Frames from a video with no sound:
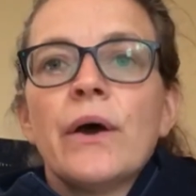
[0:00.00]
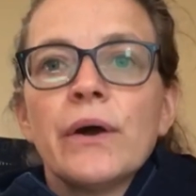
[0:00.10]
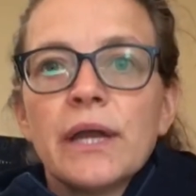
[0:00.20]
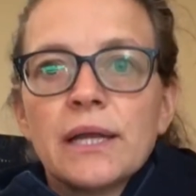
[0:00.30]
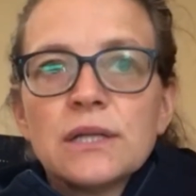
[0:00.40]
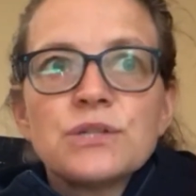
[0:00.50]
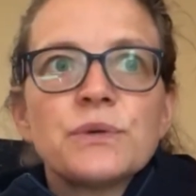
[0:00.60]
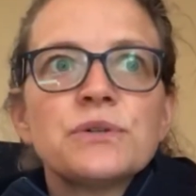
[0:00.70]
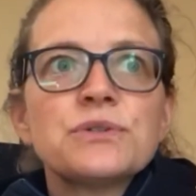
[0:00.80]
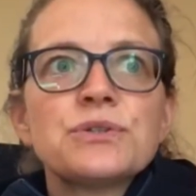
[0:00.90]
Our English
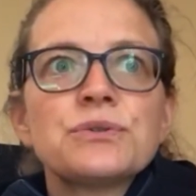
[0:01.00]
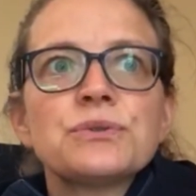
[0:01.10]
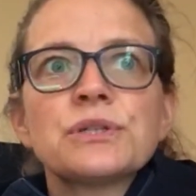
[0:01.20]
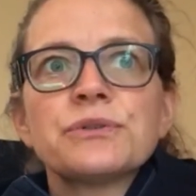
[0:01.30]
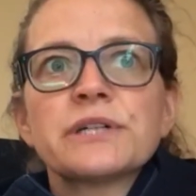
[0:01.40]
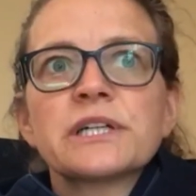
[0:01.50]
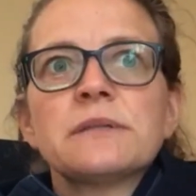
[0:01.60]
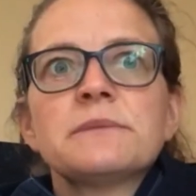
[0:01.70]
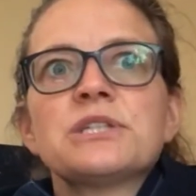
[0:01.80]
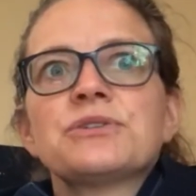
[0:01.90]
102
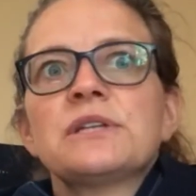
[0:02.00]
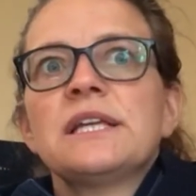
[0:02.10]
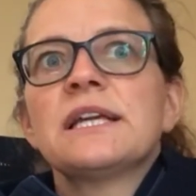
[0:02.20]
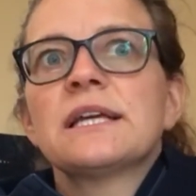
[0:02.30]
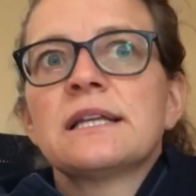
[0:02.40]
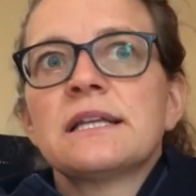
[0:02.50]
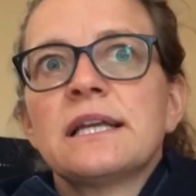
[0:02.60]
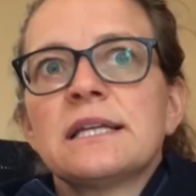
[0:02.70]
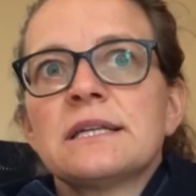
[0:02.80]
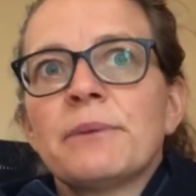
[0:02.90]
curriculum is unique
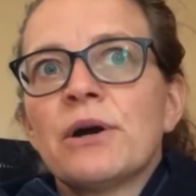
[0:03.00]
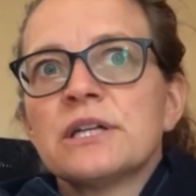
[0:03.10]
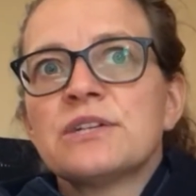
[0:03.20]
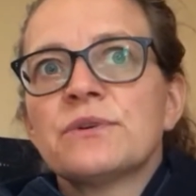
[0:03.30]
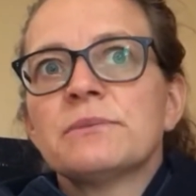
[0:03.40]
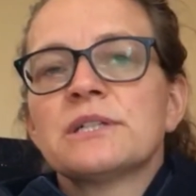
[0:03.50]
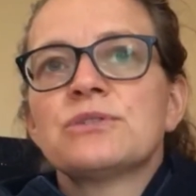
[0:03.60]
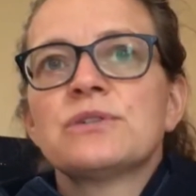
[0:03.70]
and it departs from a